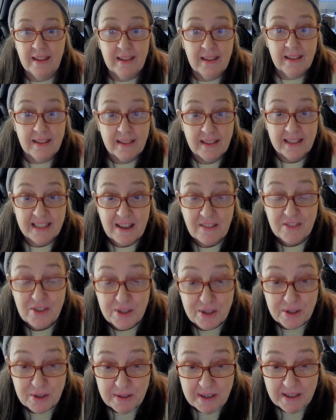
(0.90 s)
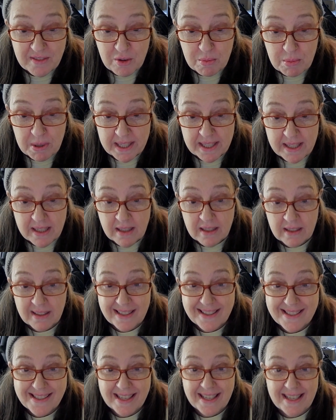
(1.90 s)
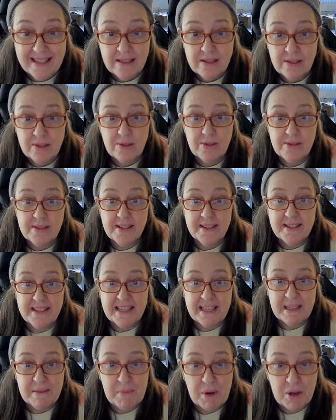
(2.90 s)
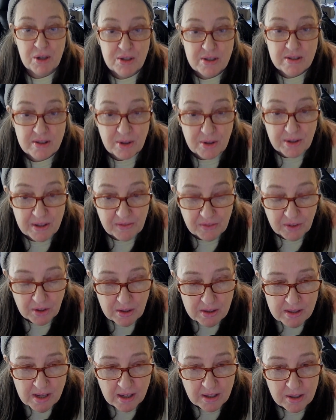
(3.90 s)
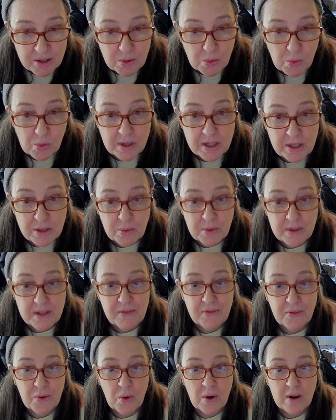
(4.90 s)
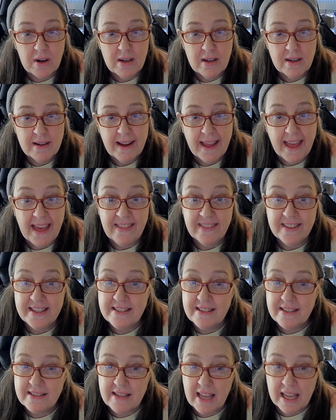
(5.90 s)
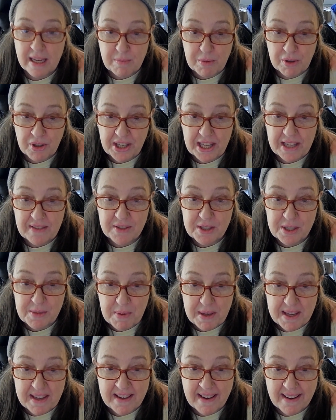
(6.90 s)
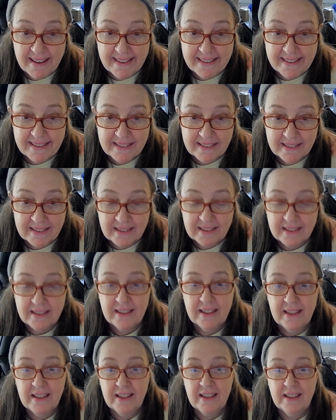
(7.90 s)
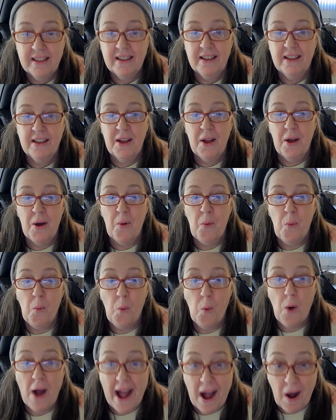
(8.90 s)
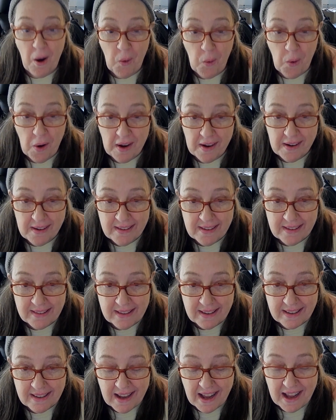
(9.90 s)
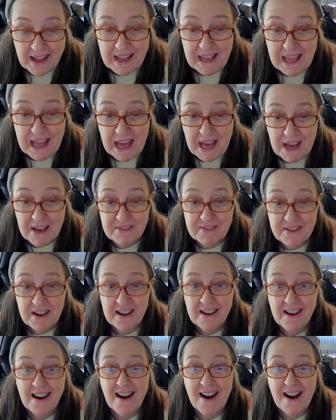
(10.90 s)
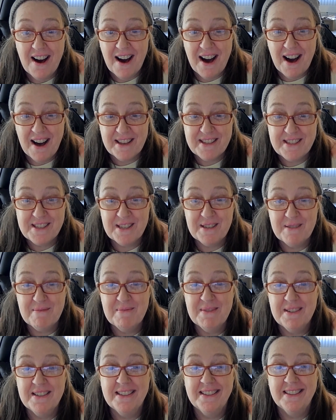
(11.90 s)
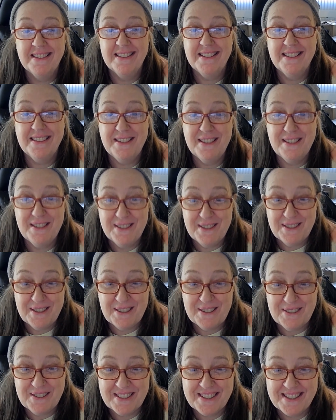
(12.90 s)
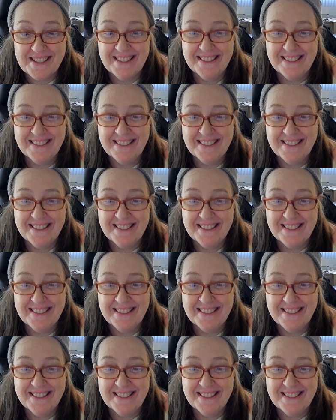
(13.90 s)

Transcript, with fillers: Good afternoon, everybody. It's Easter Sunday, March 31st, 2024, and this is April Davis PI. Wow, I have awesome news.